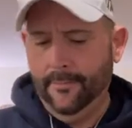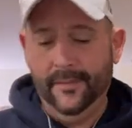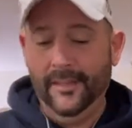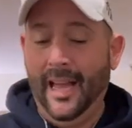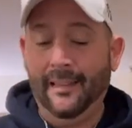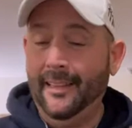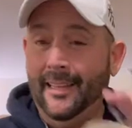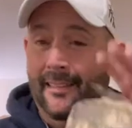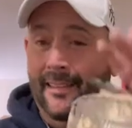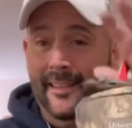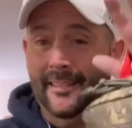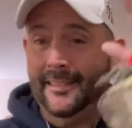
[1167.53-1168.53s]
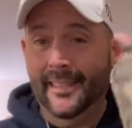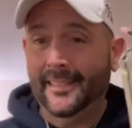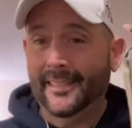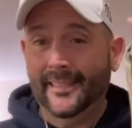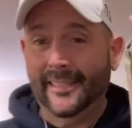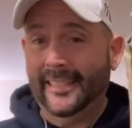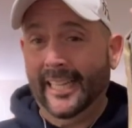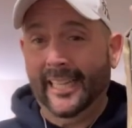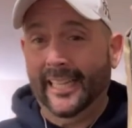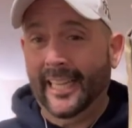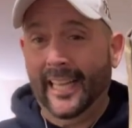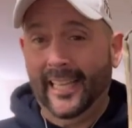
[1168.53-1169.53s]
Not like this. This is
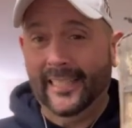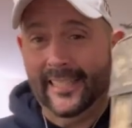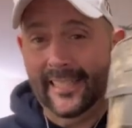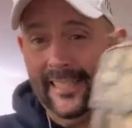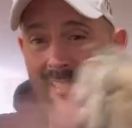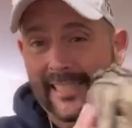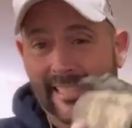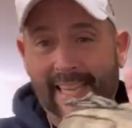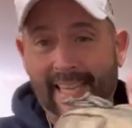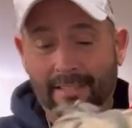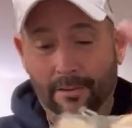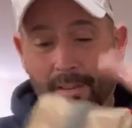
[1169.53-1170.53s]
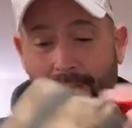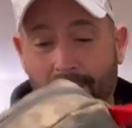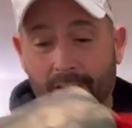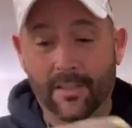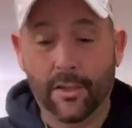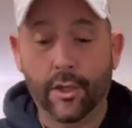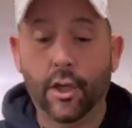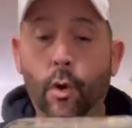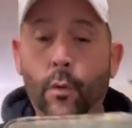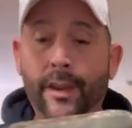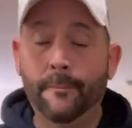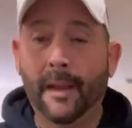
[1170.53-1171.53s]
sick, guys. So this is going to
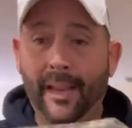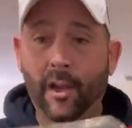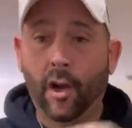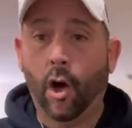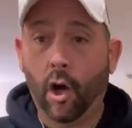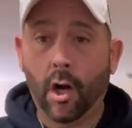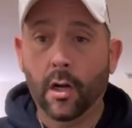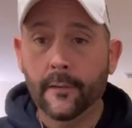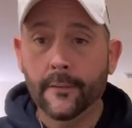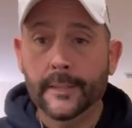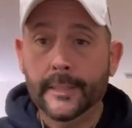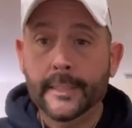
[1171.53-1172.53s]
go in my car.